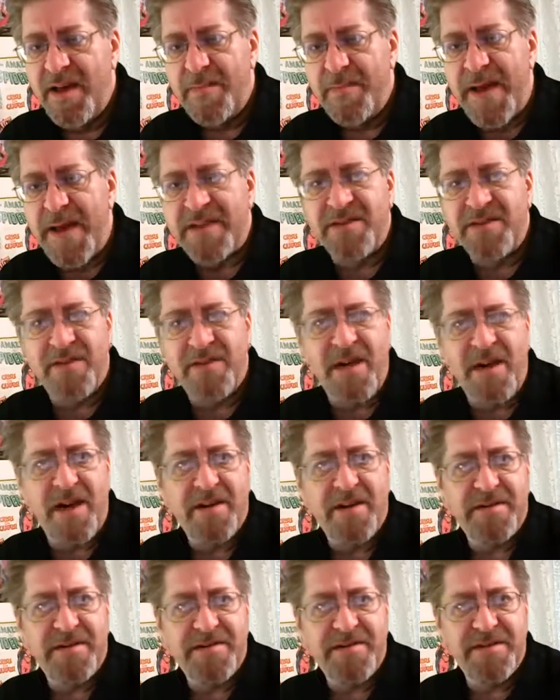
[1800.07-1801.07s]
Basil
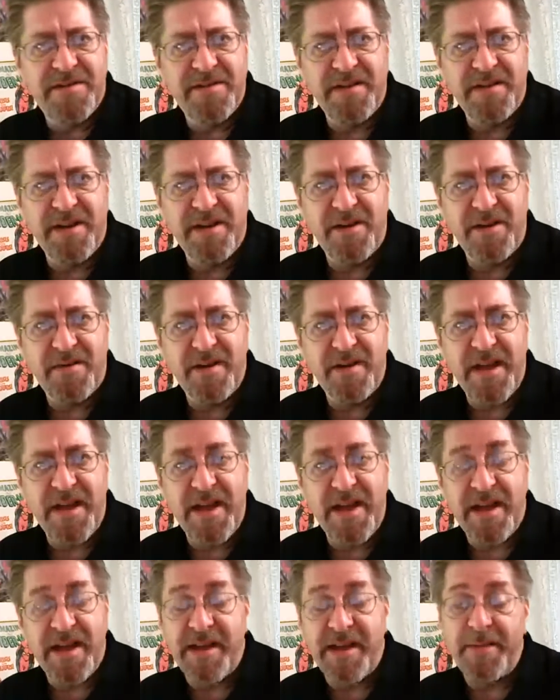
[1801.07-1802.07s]
Galgos.
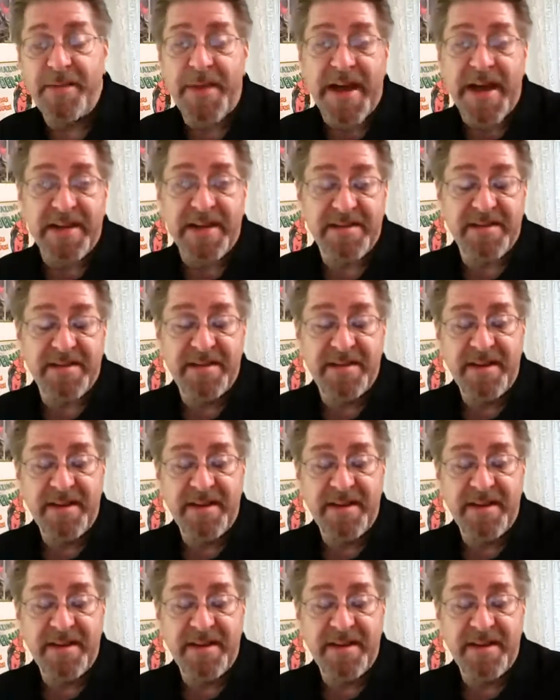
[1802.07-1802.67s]
Hey, he passed